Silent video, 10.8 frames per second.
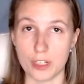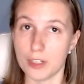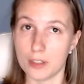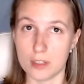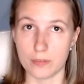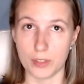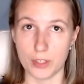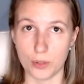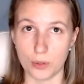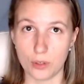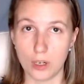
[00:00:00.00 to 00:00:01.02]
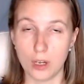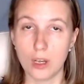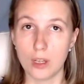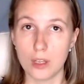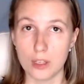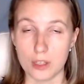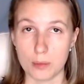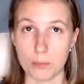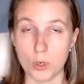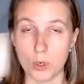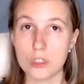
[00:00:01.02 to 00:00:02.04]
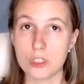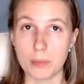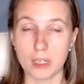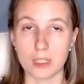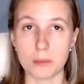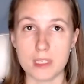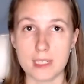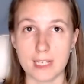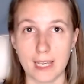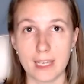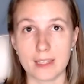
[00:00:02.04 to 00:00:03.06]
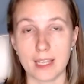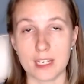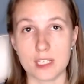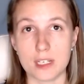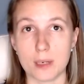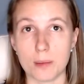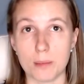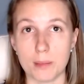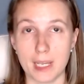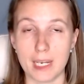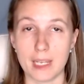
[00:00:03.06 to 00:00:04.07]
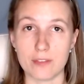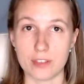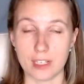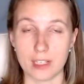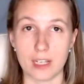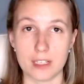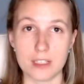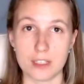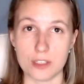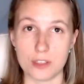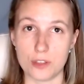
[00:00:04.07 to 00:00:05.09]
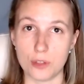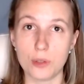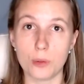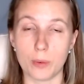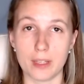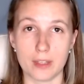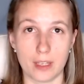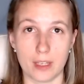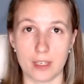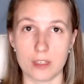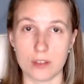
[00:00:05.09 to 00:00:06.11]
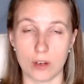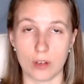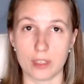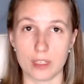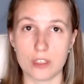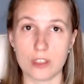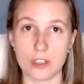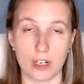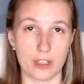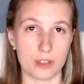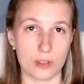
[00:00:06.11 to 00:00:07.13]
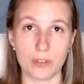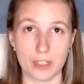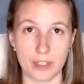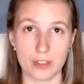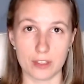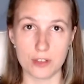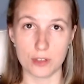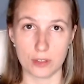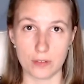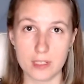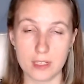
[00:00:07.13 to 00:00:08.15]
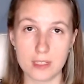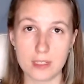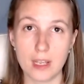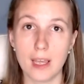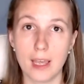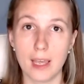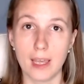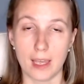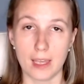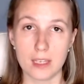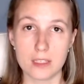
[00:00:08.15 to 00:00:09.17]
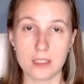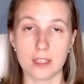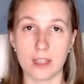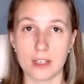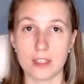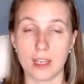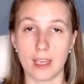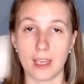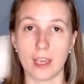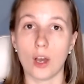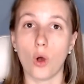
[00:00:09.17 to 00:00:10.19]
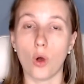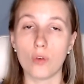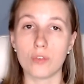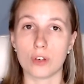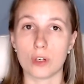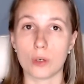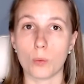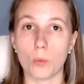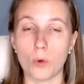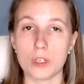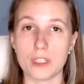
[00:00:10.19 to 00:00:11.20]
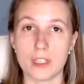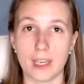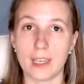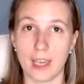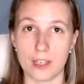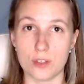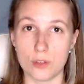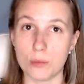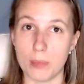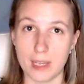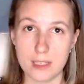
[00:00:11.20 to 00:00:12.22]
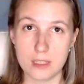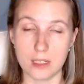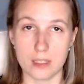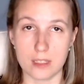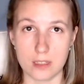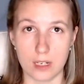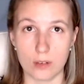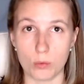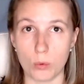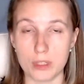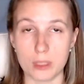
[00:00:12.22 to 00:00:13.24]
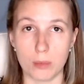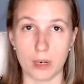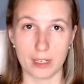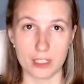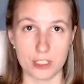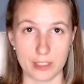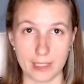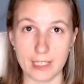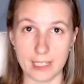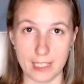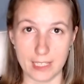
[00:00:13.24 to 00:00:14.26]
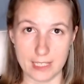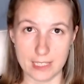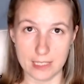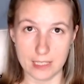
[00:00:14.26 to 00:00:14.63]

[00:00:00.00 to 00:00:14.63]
in this video. The most typical mistake that many freelancers do when they only start offering their services is that they offer what they can do best instead of what the market really needs.